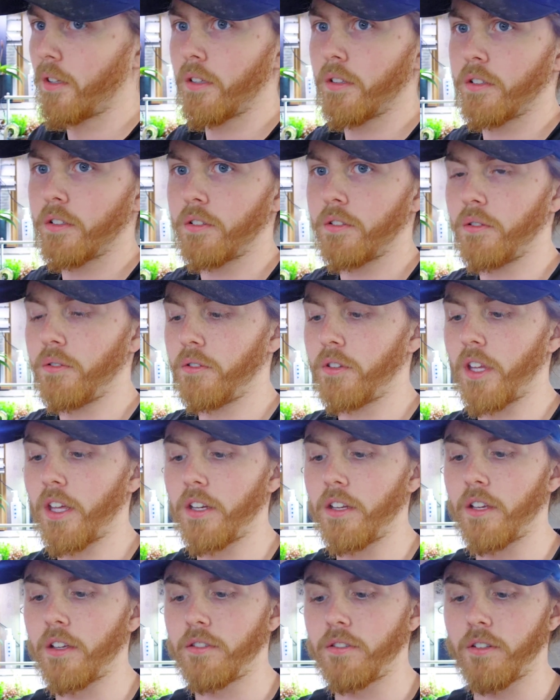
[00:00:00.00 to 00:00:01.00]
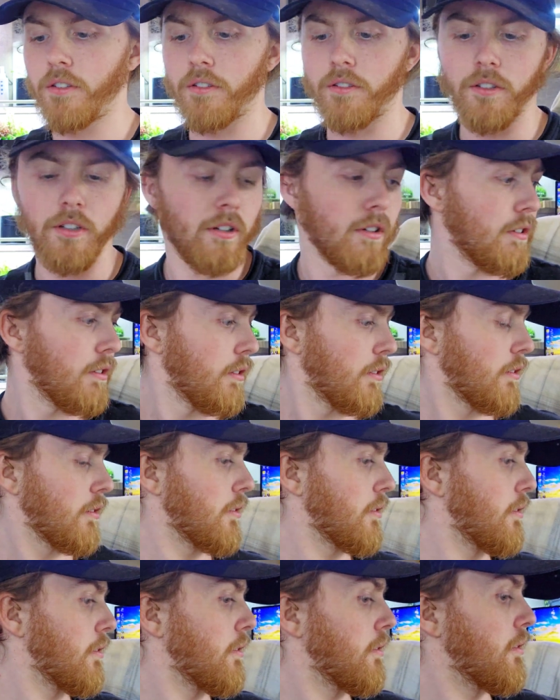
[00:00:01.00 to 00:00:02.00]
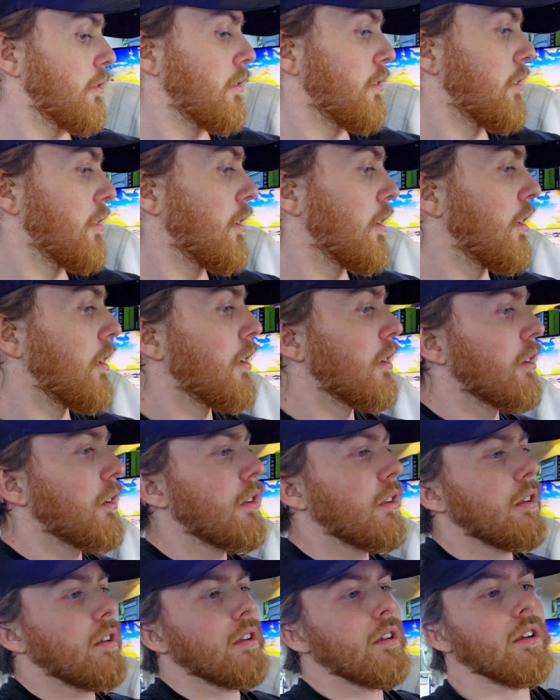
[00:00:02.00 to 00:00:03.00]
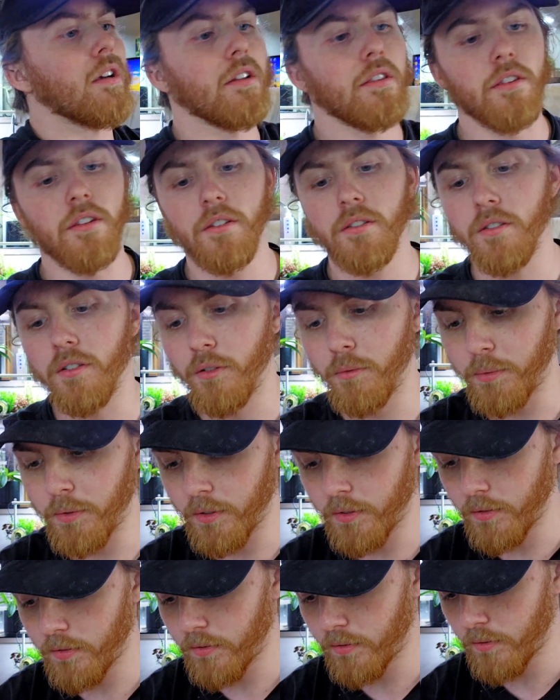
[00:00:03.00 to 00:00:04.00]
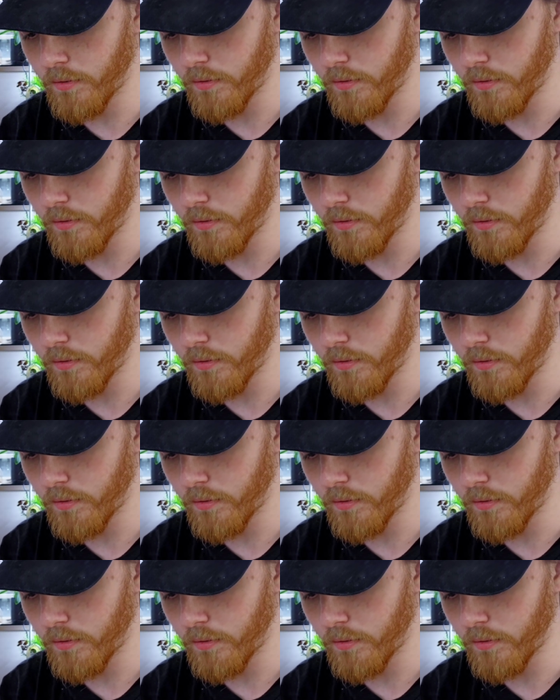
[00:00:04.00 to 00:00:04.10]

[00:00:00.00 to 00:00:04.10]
Just use the ADA scissors here. Cut this open.